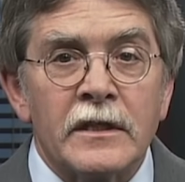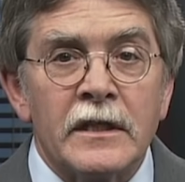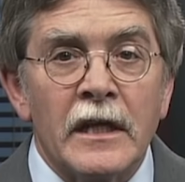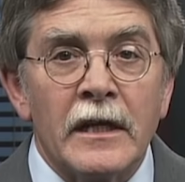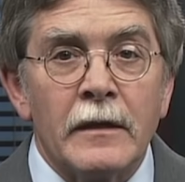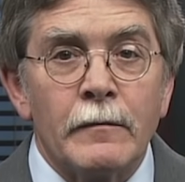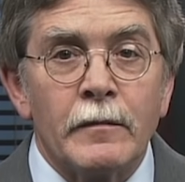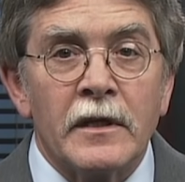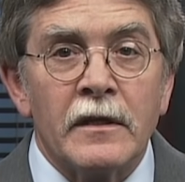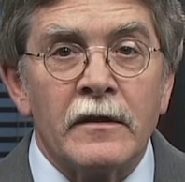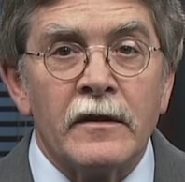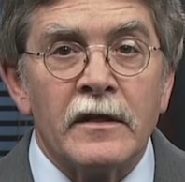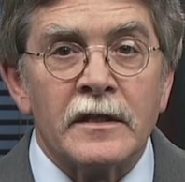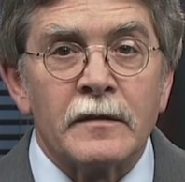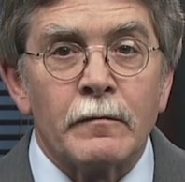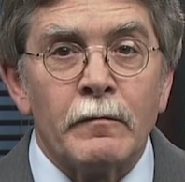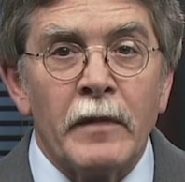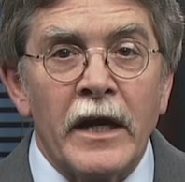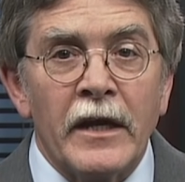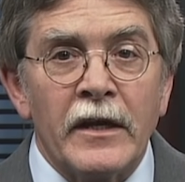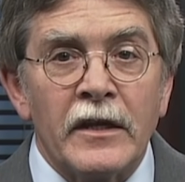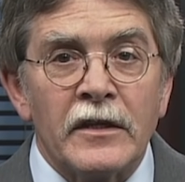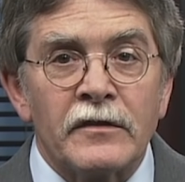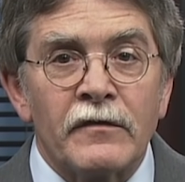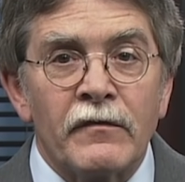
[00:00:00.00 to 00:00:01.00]
dubbed the
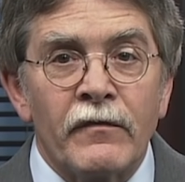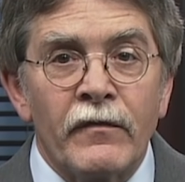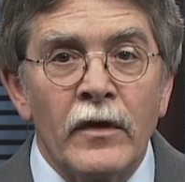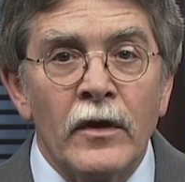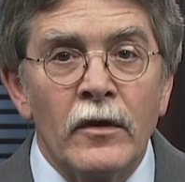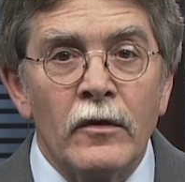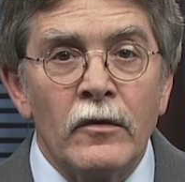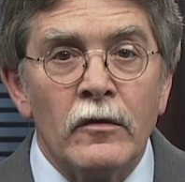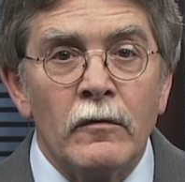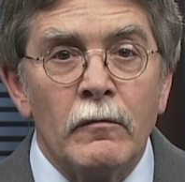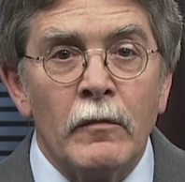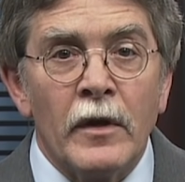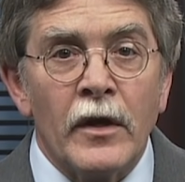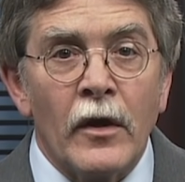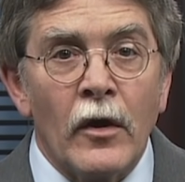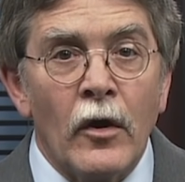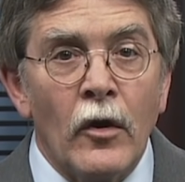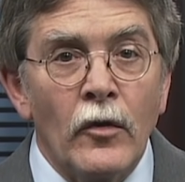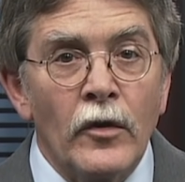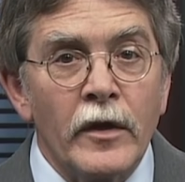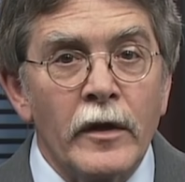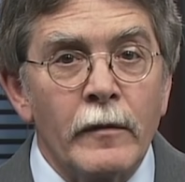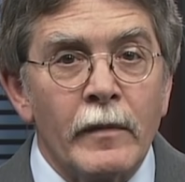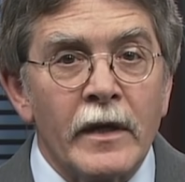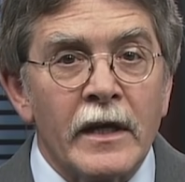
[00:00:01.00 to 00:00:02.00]
Spanish flu, but
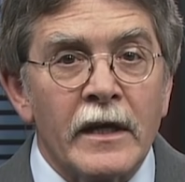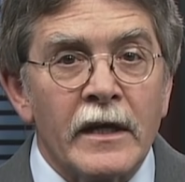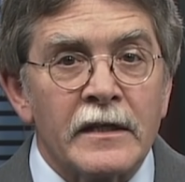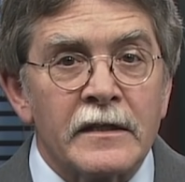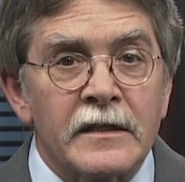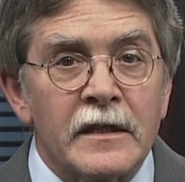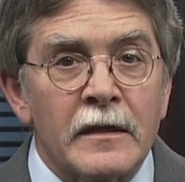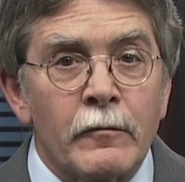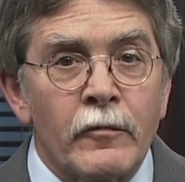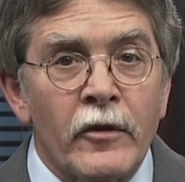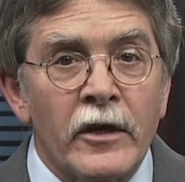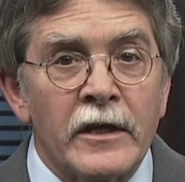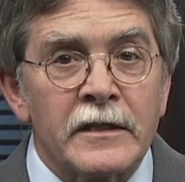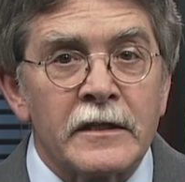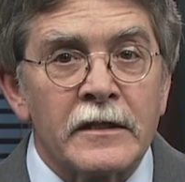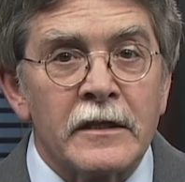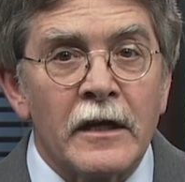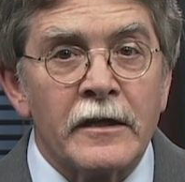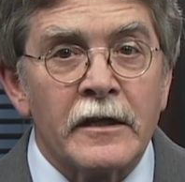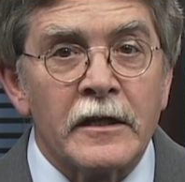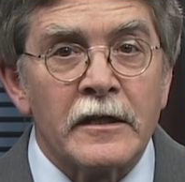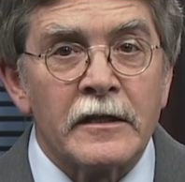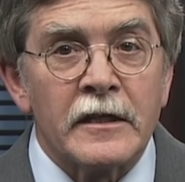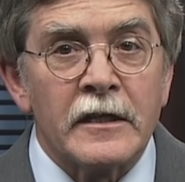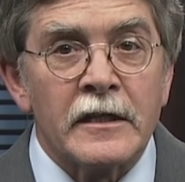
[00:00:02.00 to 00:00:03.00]
only because the press
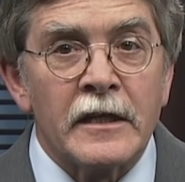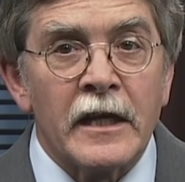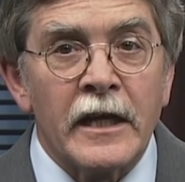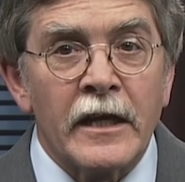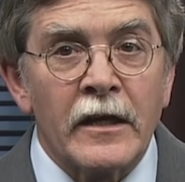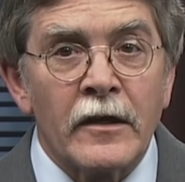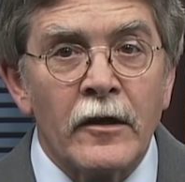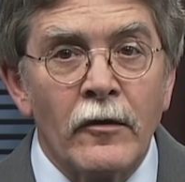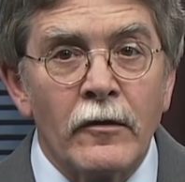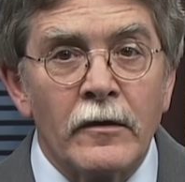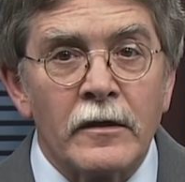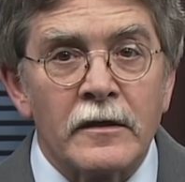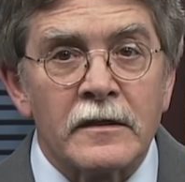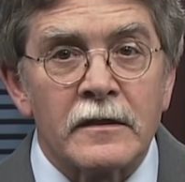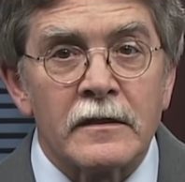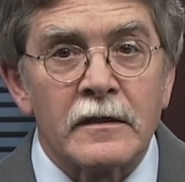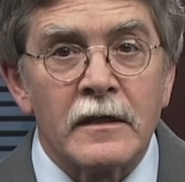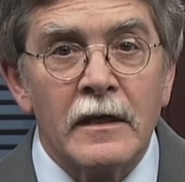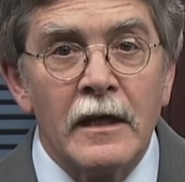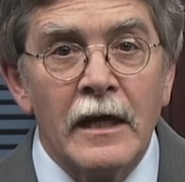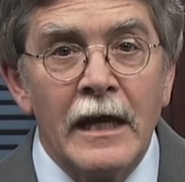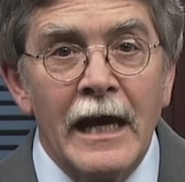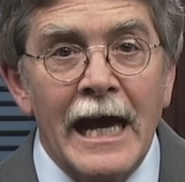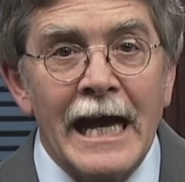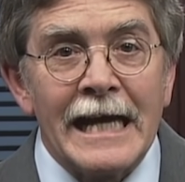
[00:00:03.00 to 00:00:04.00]
started to take notice,
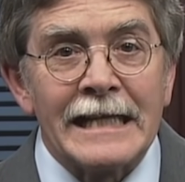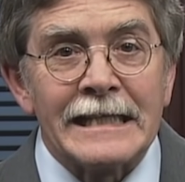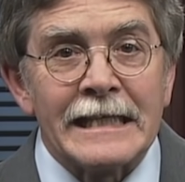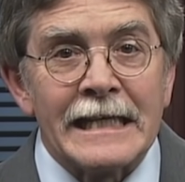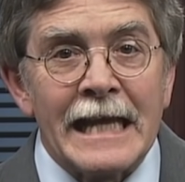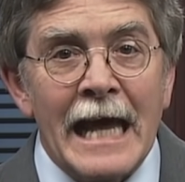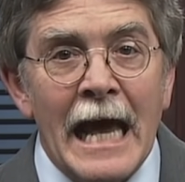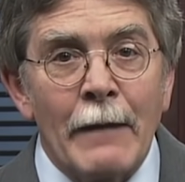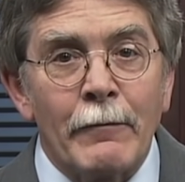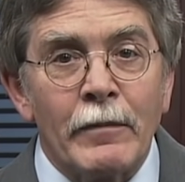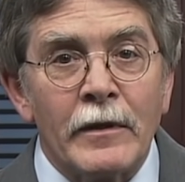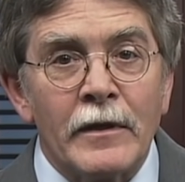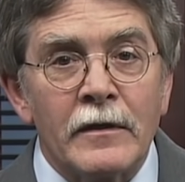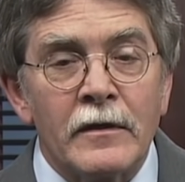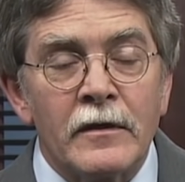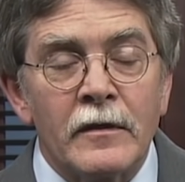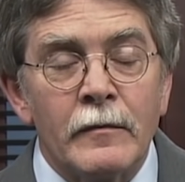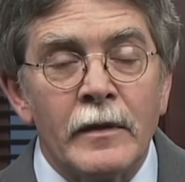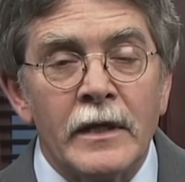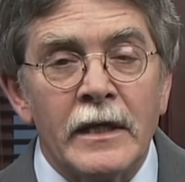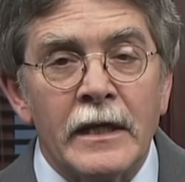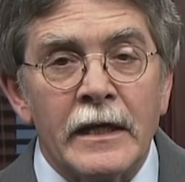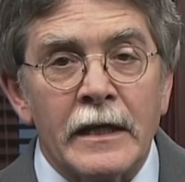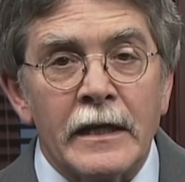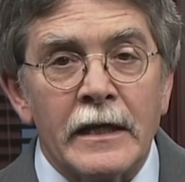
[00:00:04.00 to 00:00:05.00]
as it happened to
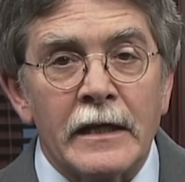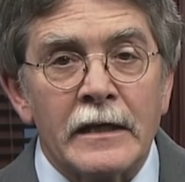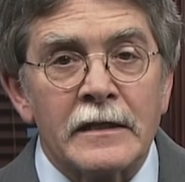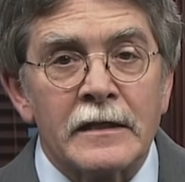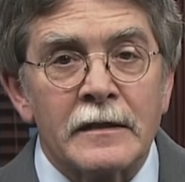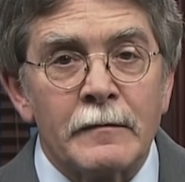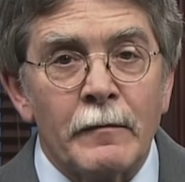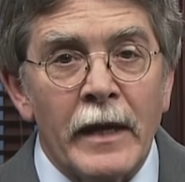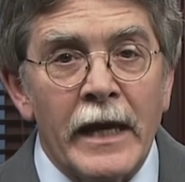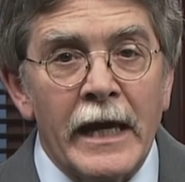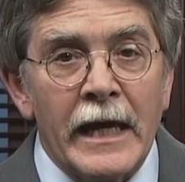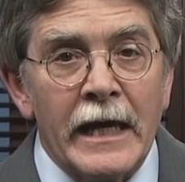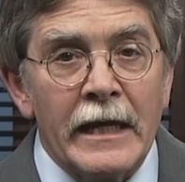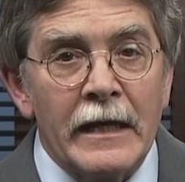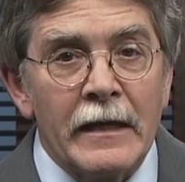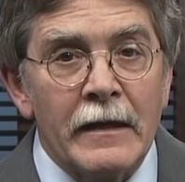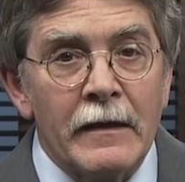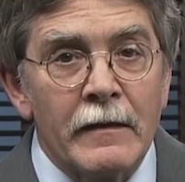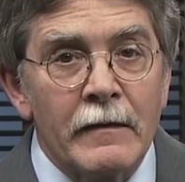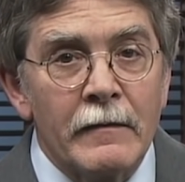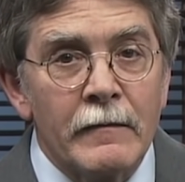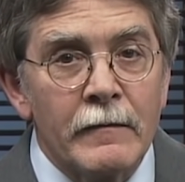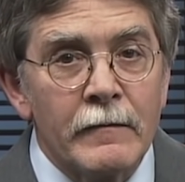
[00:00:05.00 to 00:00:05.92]
be hitting Spain.